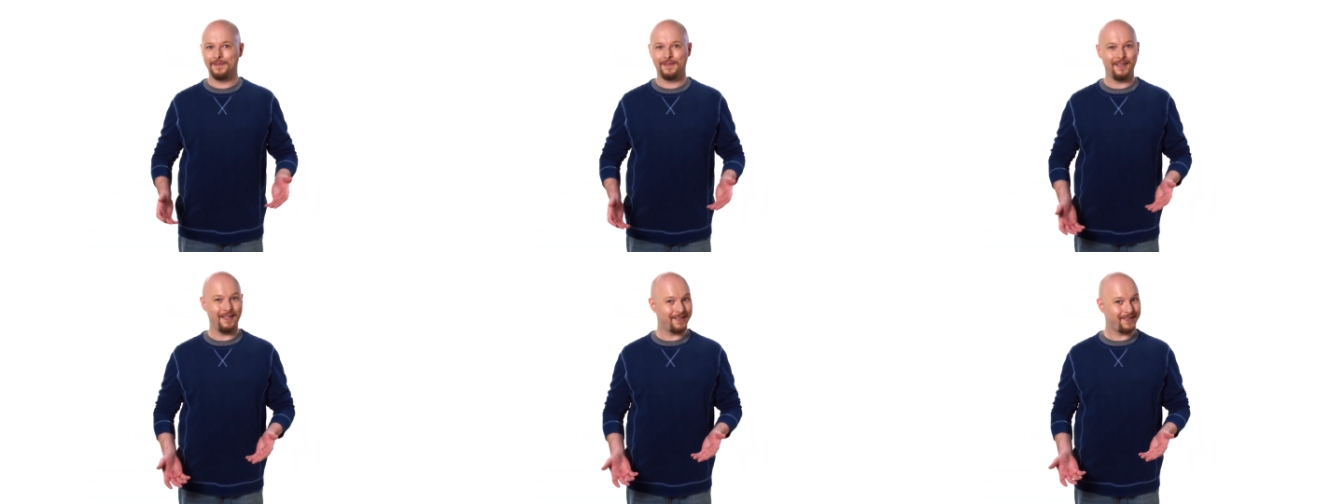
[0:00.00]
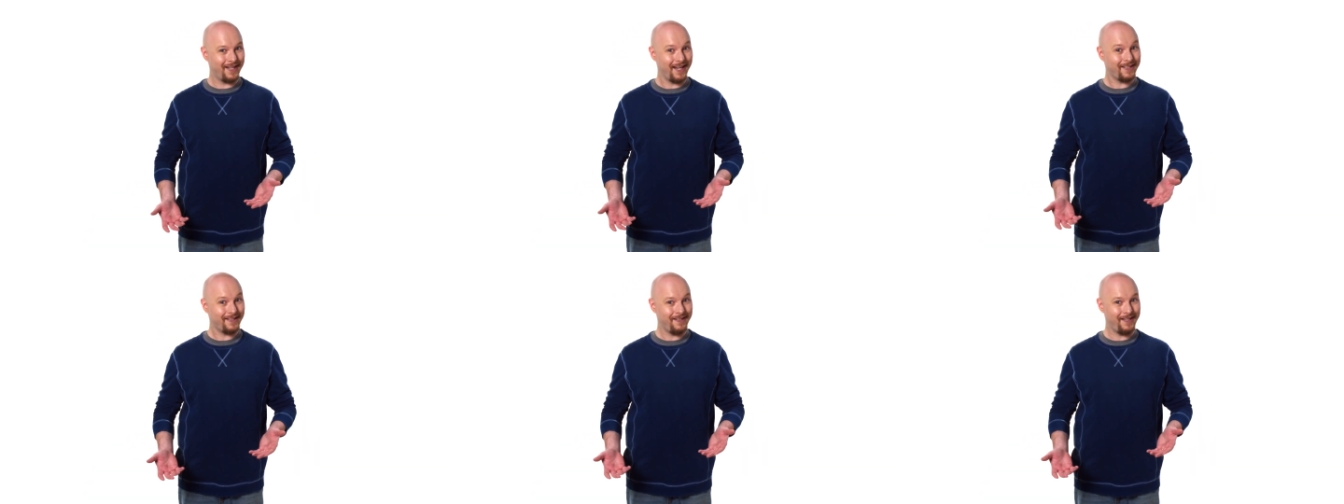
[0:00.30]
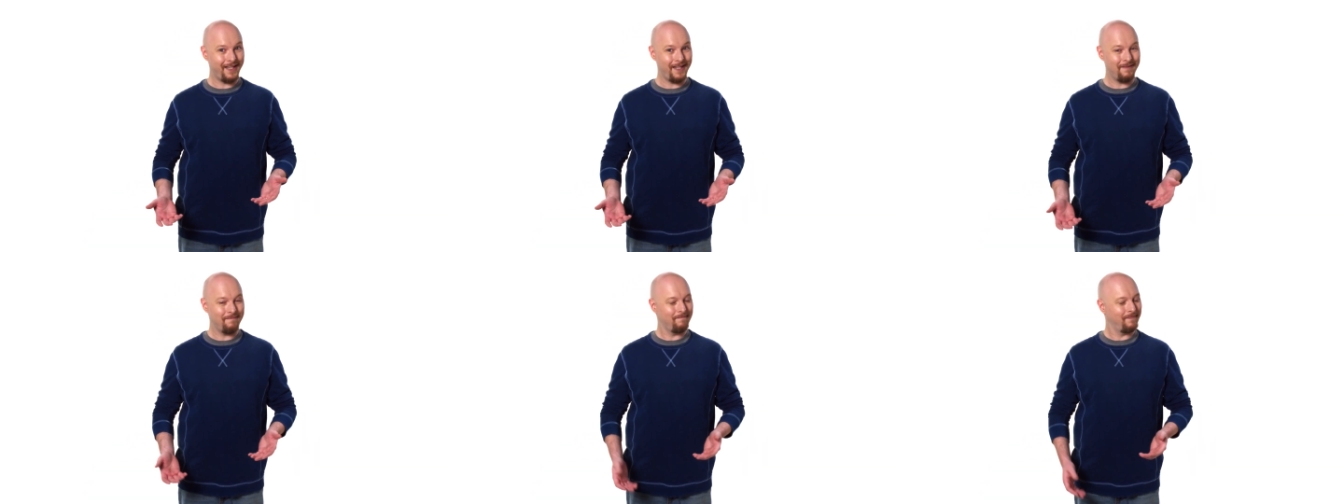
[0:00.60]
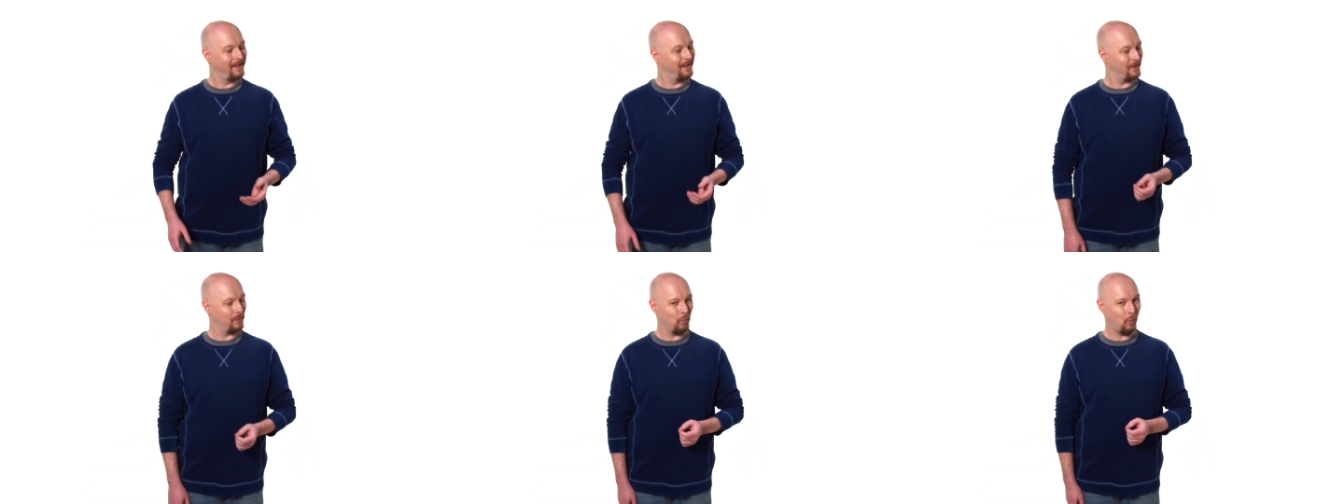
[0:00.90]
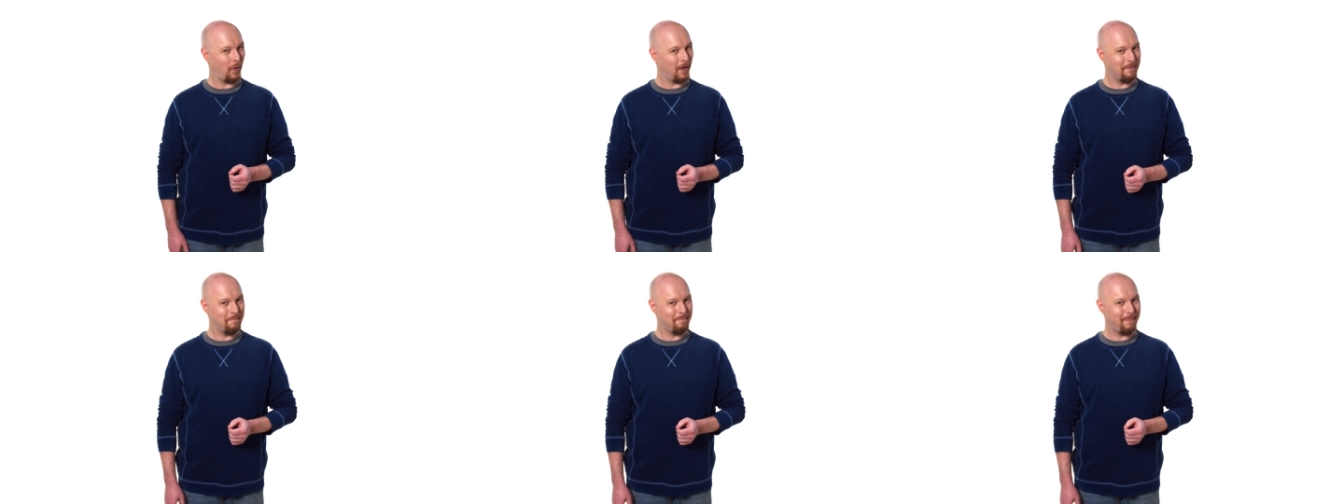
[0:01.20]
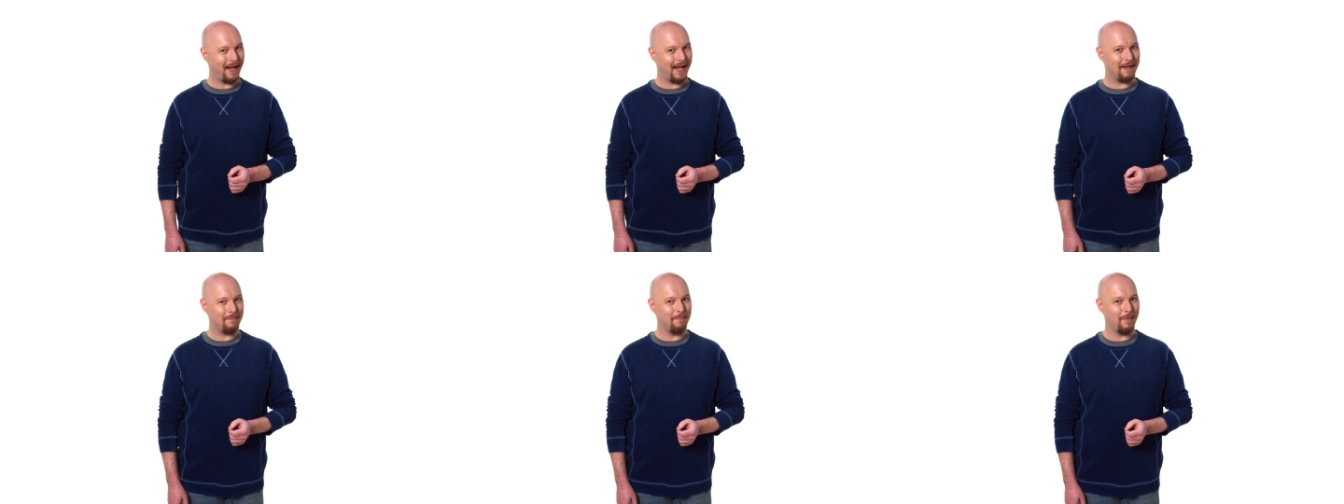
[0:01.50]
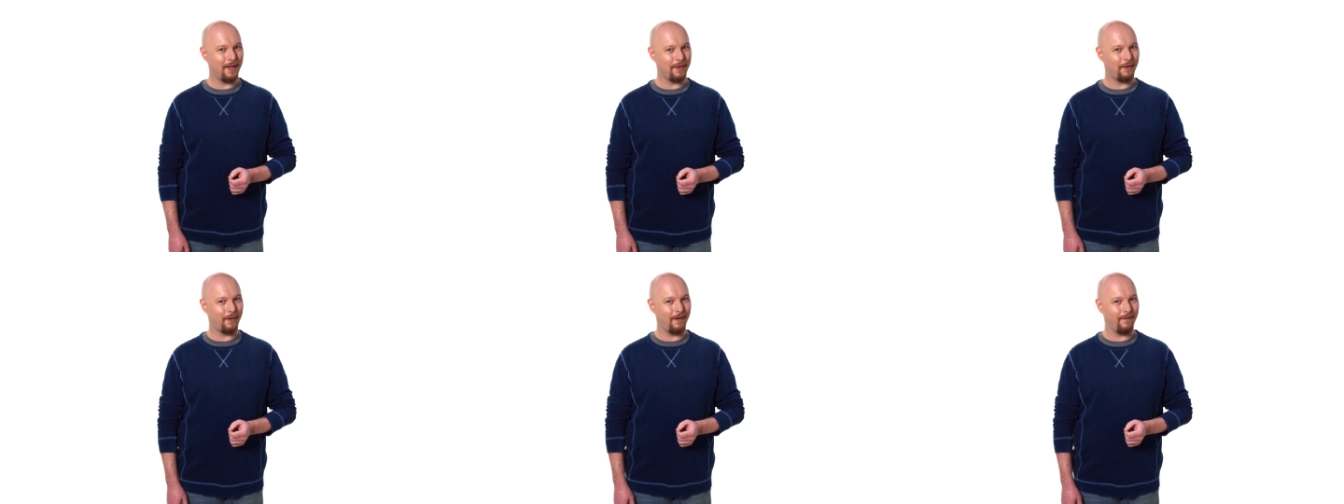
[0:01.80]
necessity is one bad
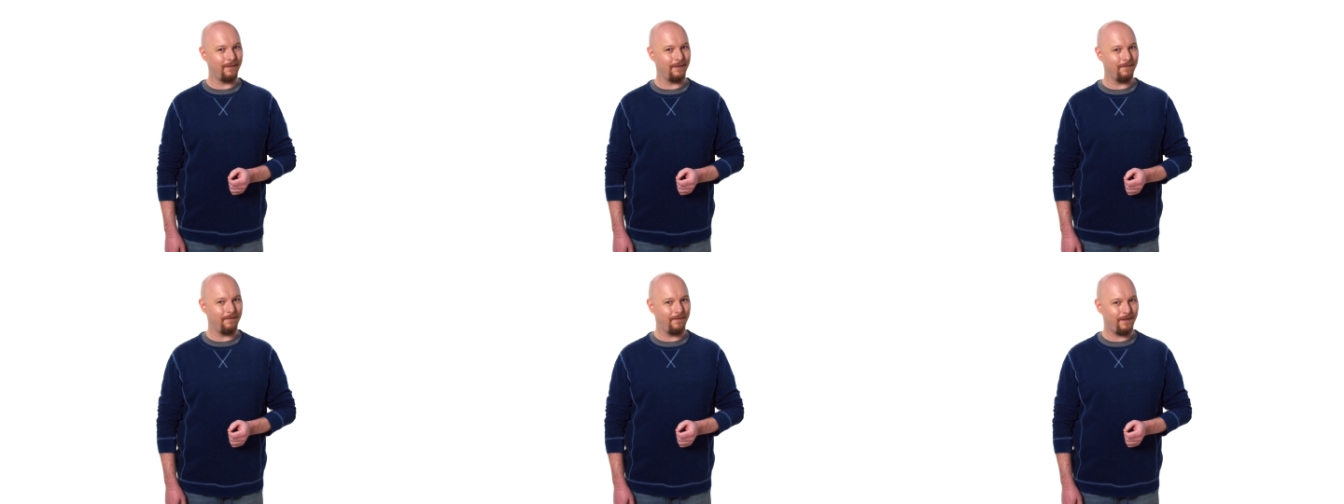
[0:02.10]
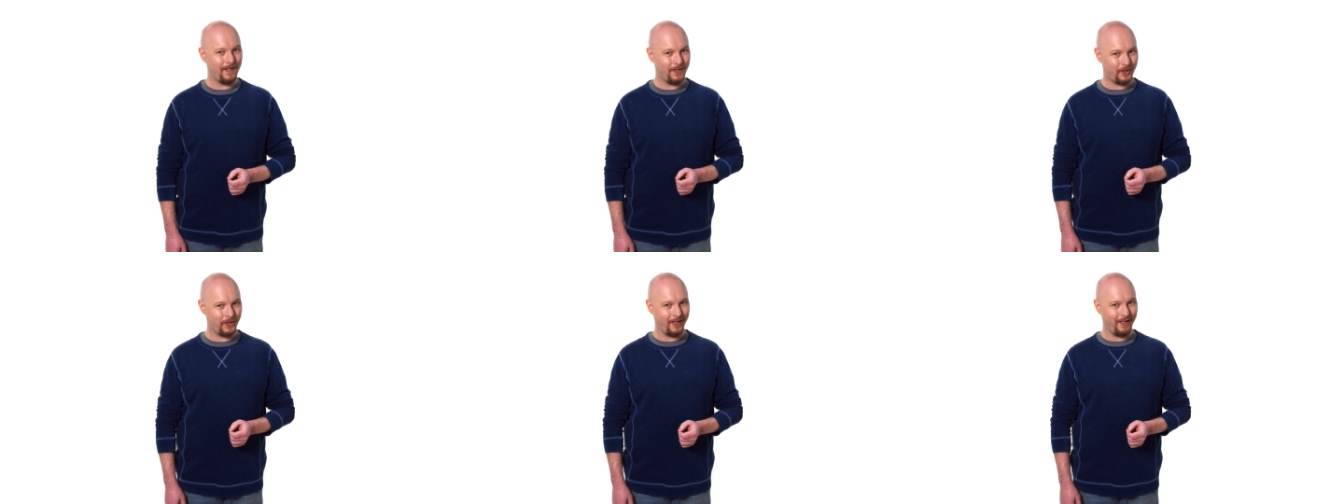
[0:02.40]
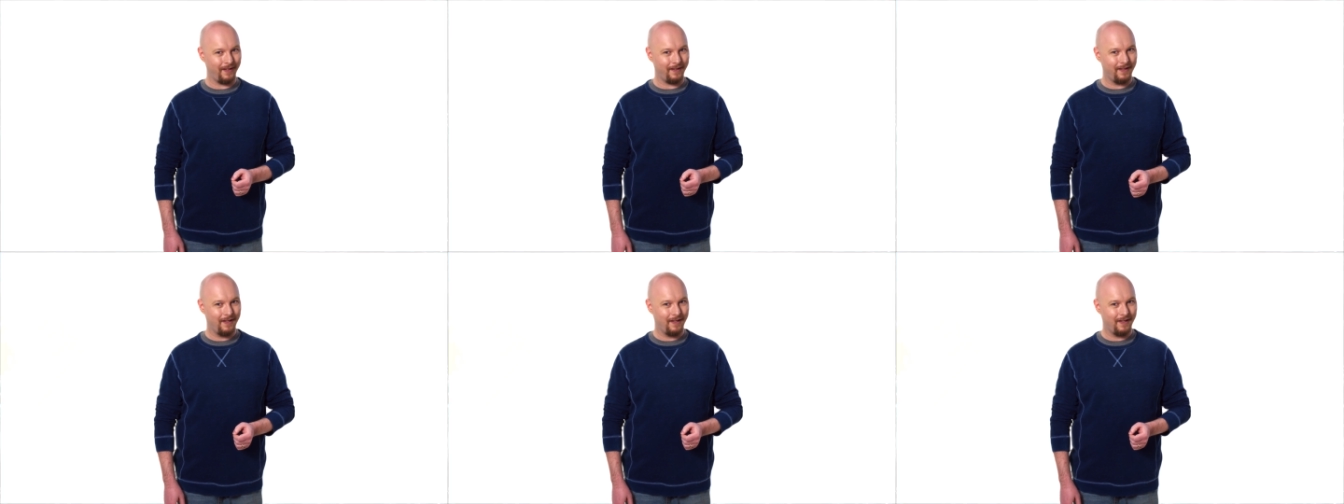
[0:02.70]
mother of invention.